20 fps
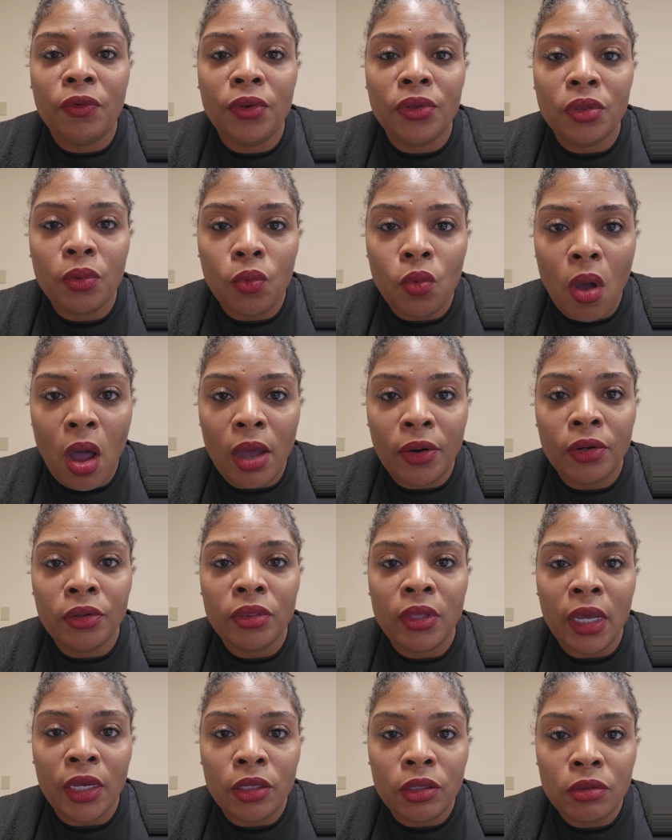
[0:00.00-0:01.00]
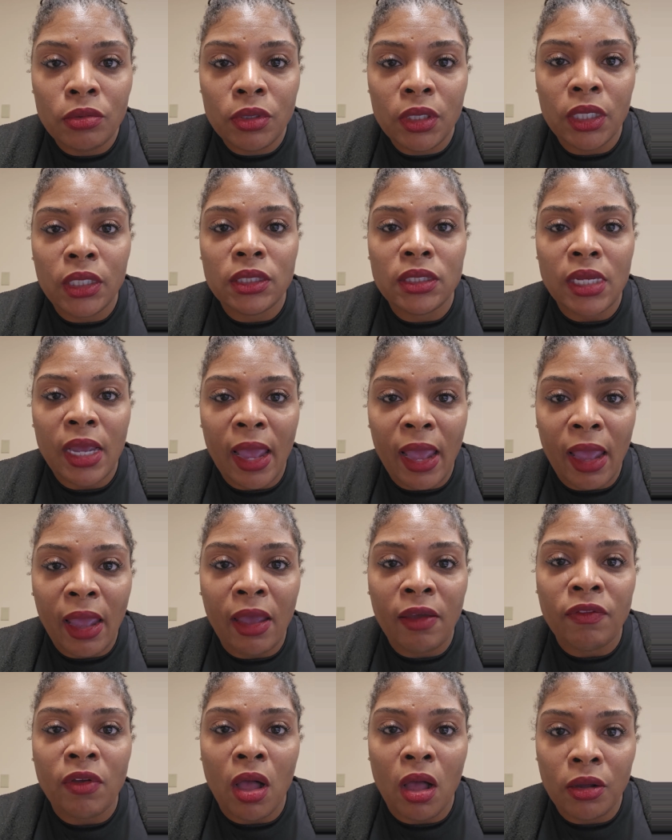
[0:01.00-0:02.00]
for the water that you need to
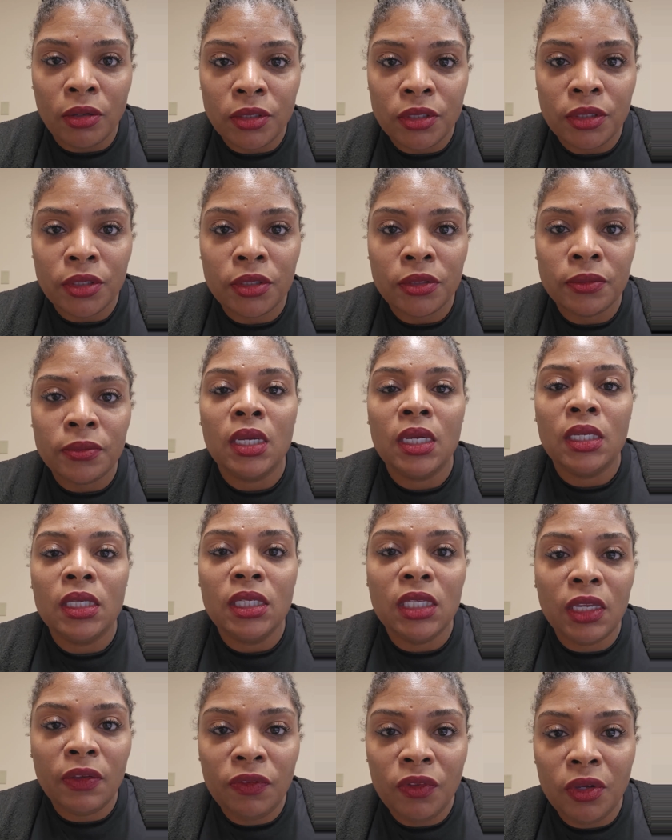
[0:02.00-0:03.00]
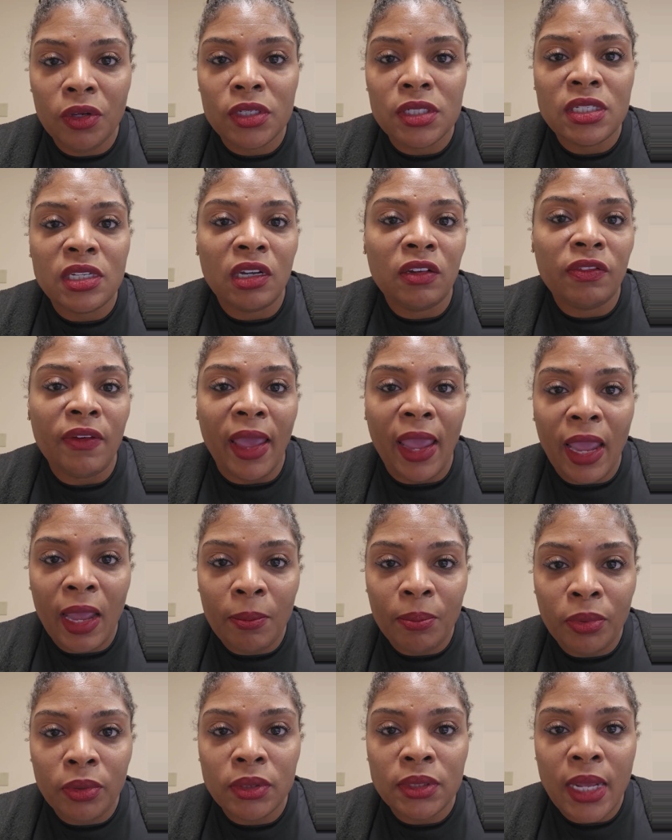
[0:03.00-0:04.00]
have altered. Give yourself
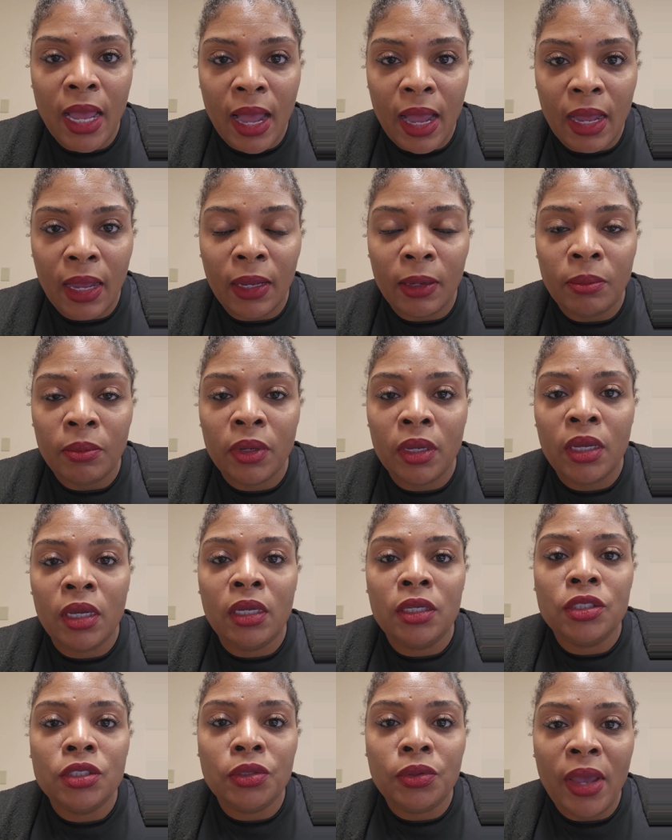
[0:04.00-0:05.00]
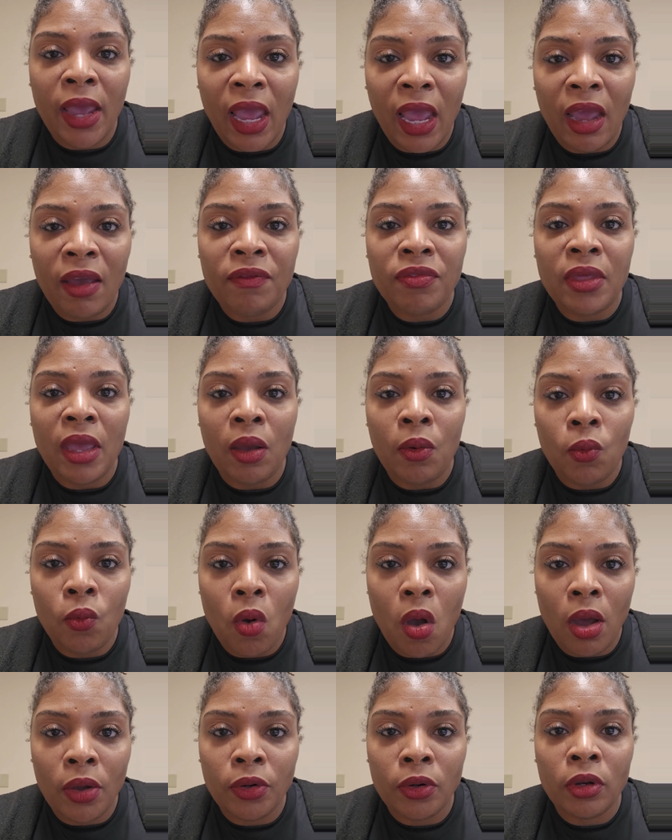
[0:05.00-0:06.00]
ample time to have that
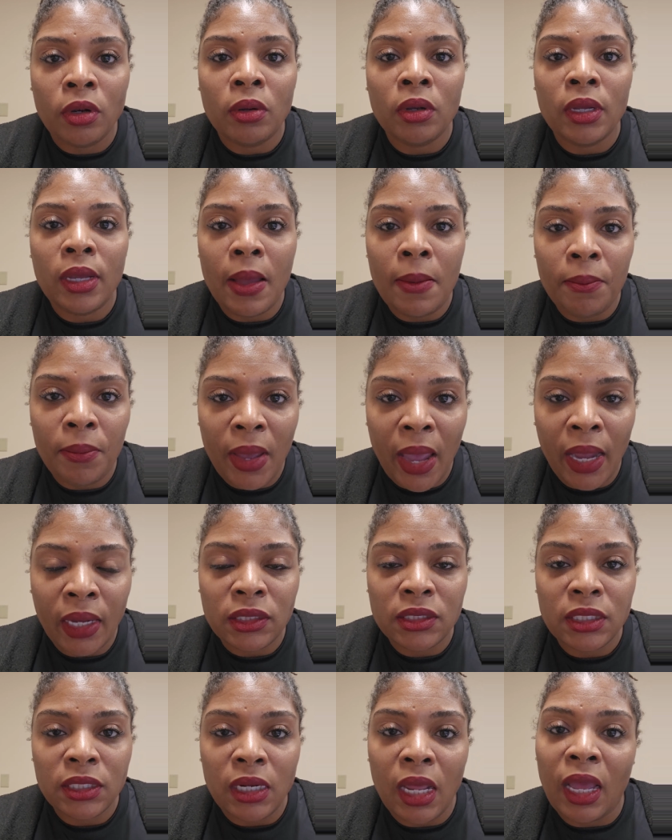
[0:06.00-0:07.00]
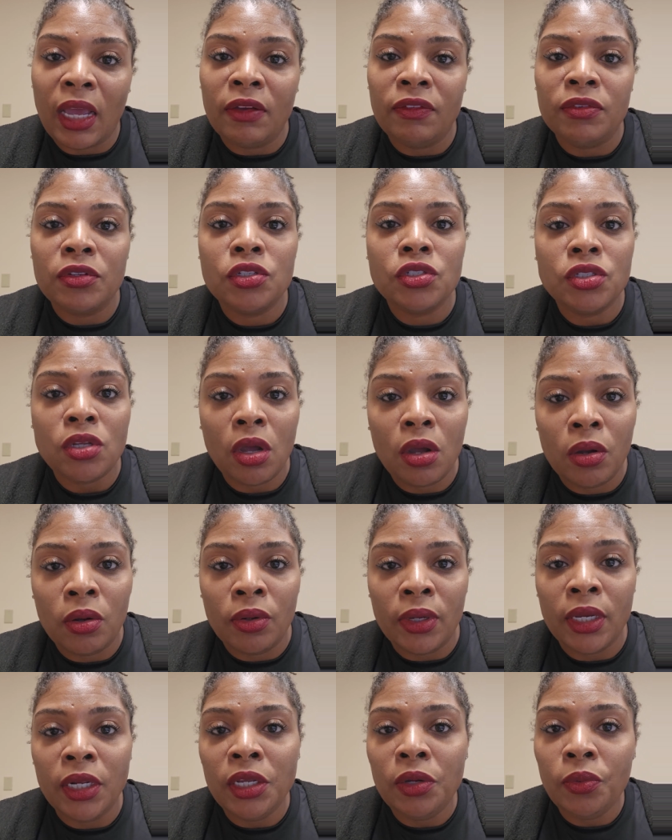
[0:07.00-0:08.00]
water come back to life.
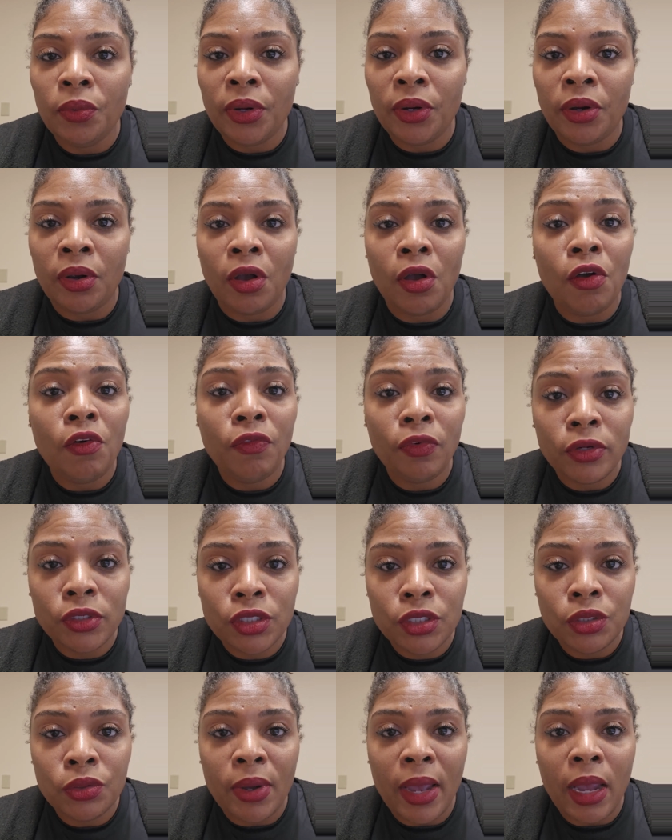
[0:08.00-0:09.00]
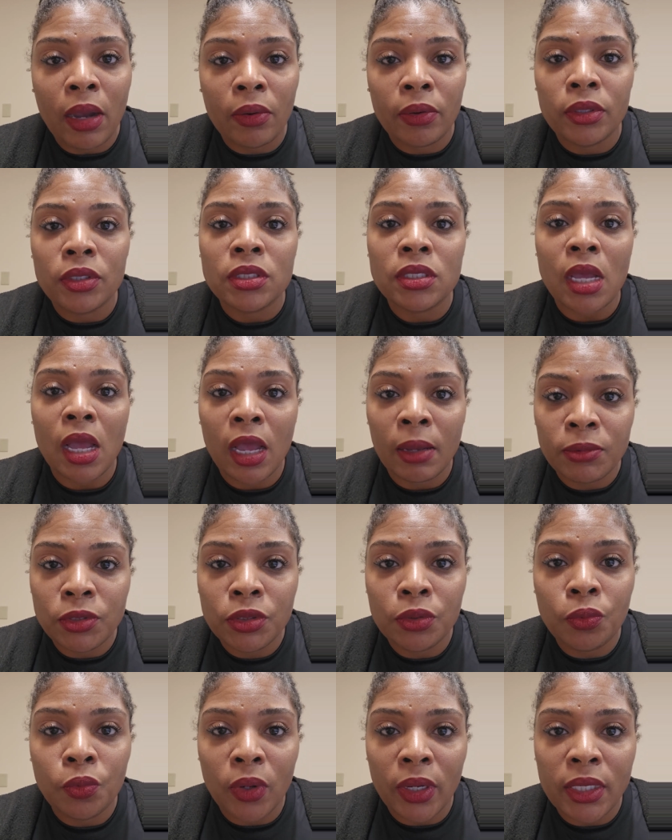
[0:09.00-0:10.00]
So anywhere over 2 hours
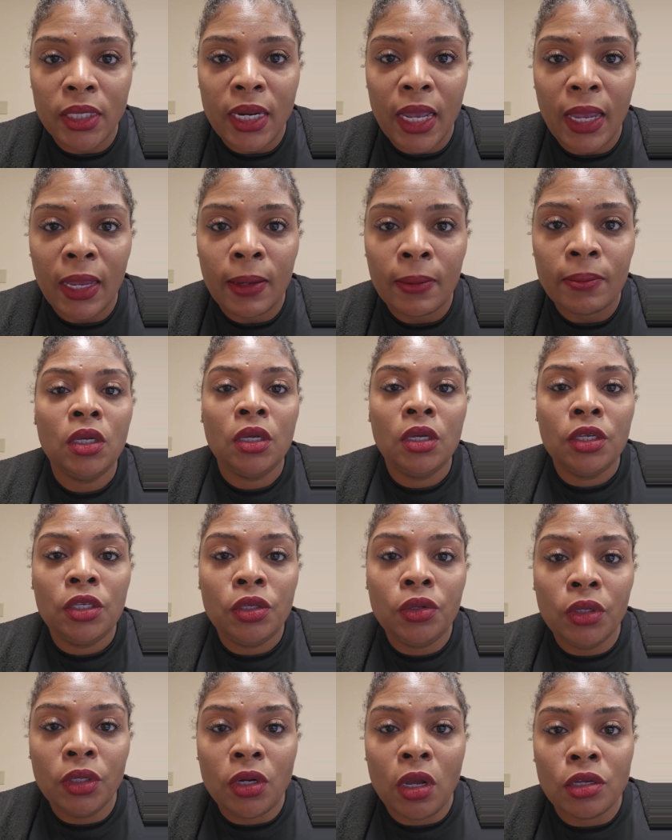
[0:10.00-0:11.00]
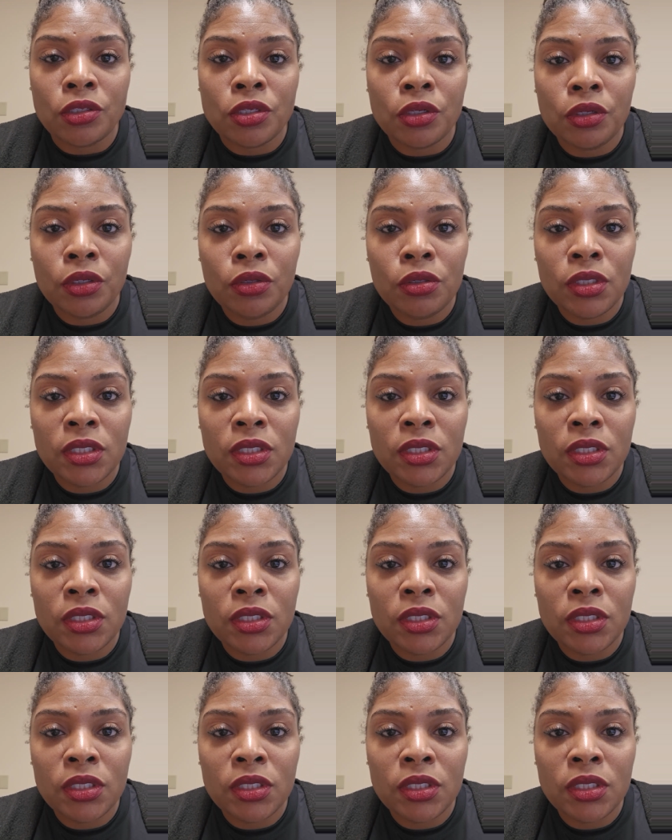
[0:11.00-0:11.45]
up to 1 day. You can also